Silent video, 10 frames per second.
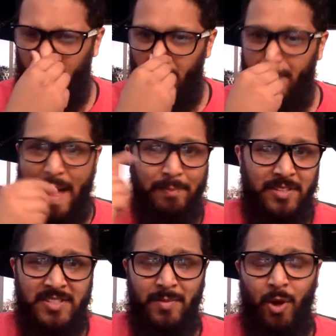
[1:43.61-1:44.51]
the
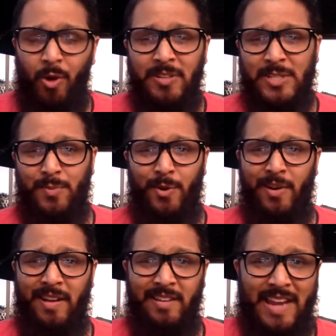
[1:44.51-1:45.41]
baptism of the Holy Spirit
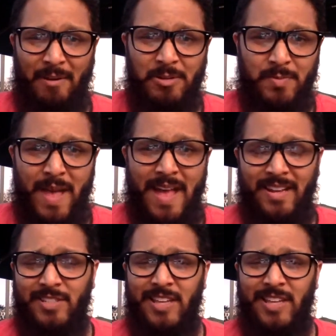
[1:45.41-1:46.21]
and charismatics